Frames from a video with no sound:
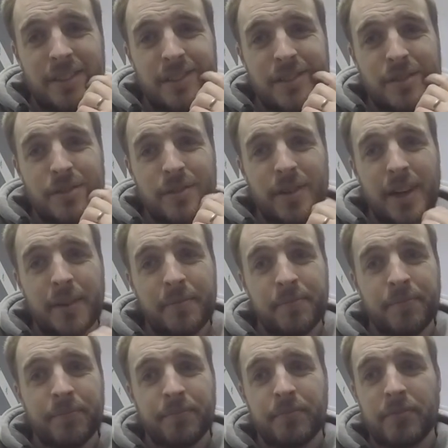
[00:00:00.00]
to
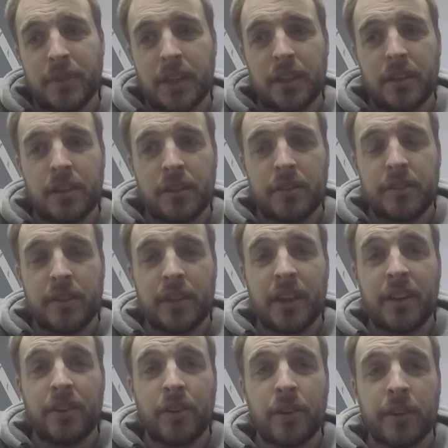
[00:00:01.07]

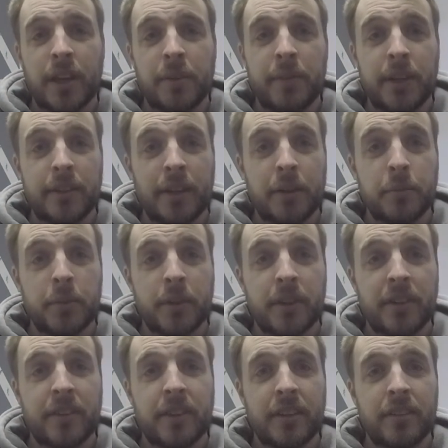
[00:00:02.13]
get it wrong that many times,
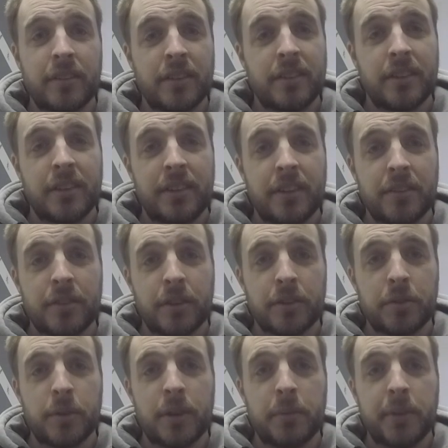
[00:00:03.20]
because it does
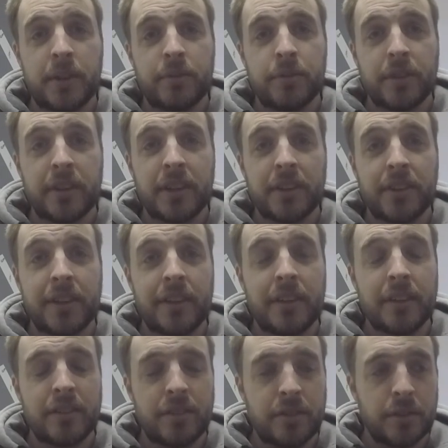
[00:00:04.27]
cost quite a bit for the
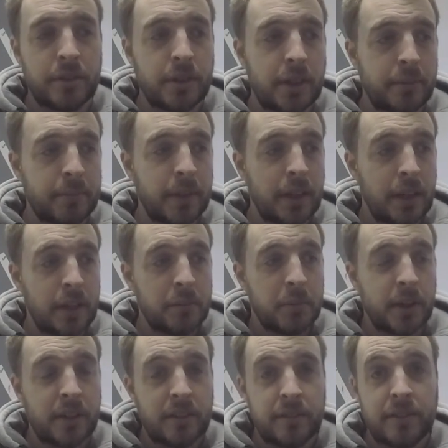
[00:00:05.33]
ingredients. So
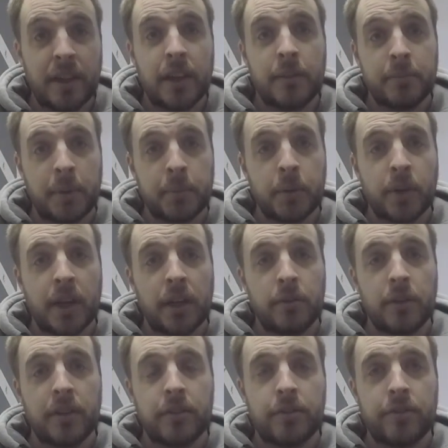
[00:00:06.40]
but time I'm okay
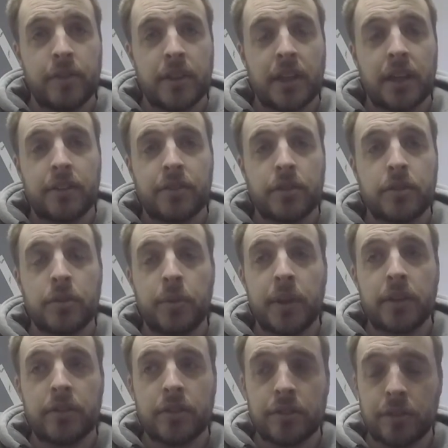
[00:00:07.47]
with for the next 2
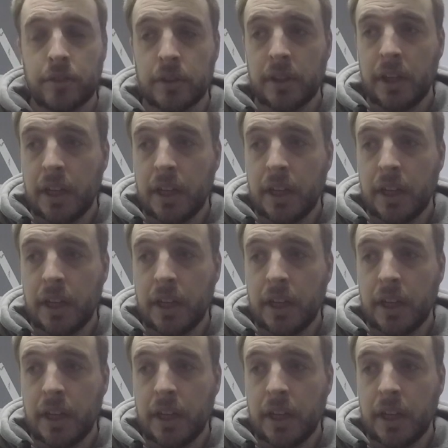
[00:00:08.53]
weeks or so.